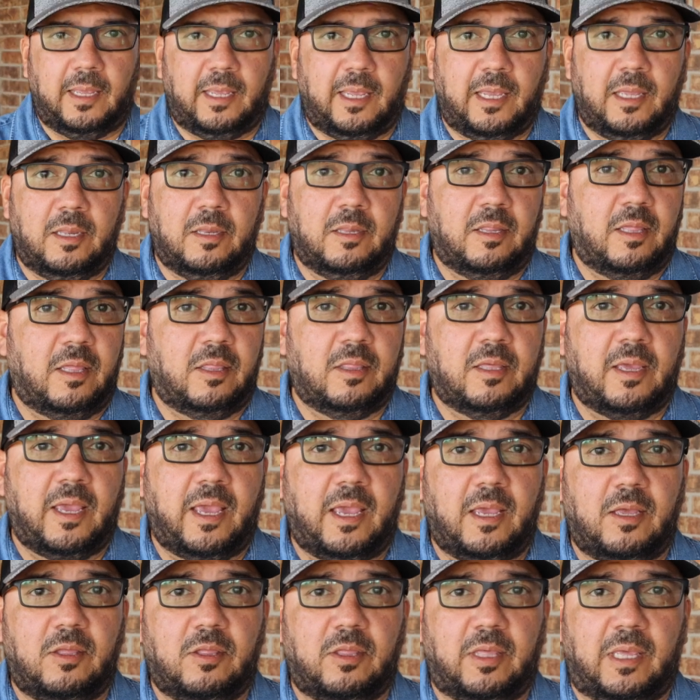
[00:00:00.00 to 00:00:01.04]
In this
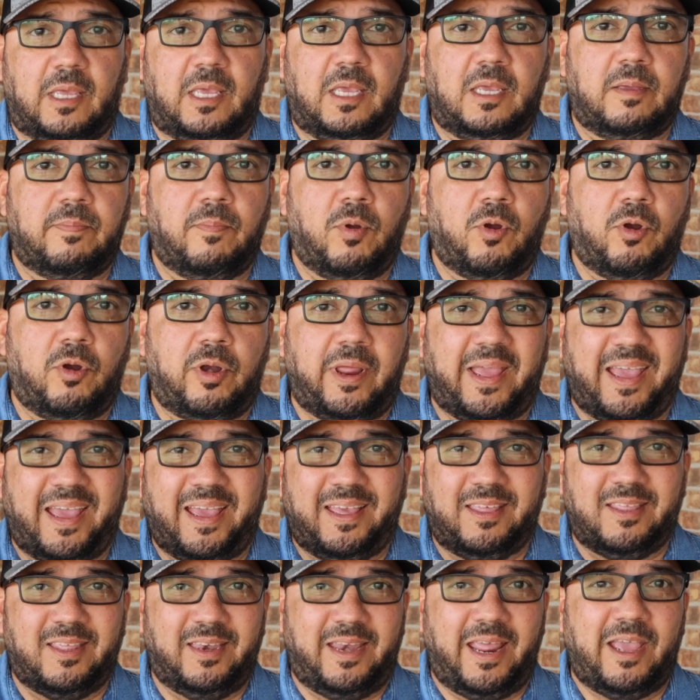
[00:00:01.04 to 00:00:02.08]
case, Inkbird
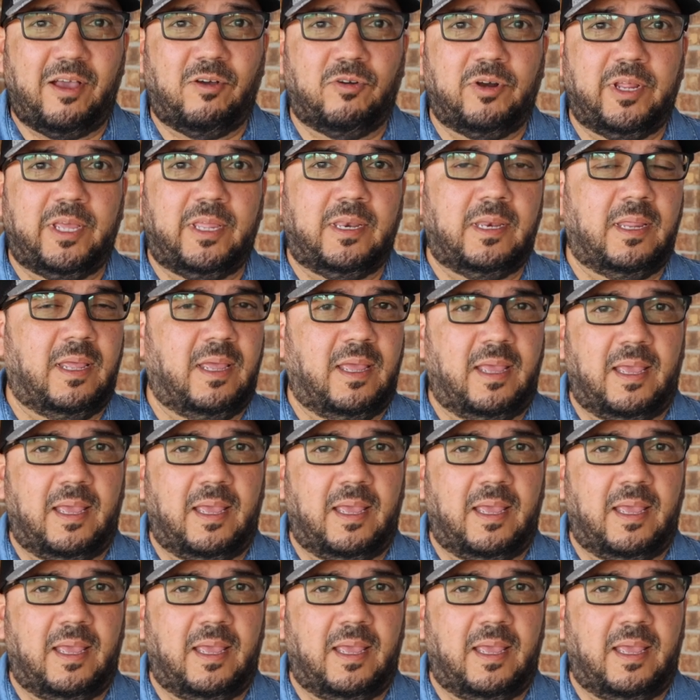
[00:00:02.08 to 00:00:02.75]
has nailed it.